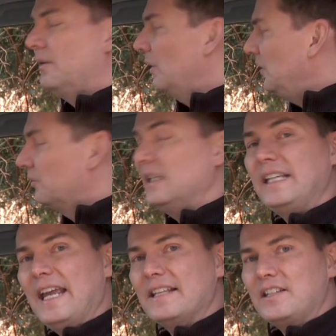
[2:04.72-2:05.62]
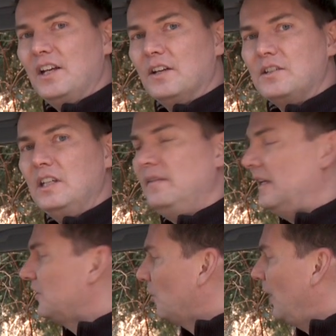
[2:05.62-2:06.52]
What you really can't see on TV
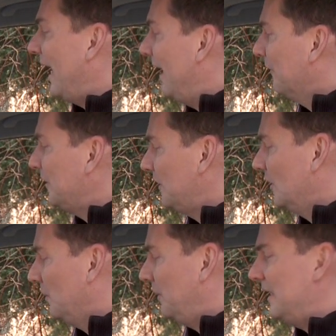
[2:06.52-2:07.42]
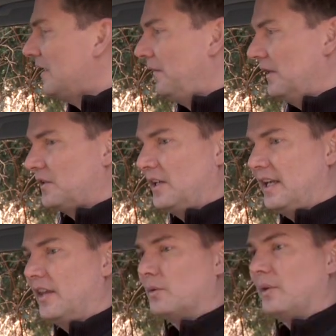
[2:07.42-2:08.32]
is the way every single piece fits together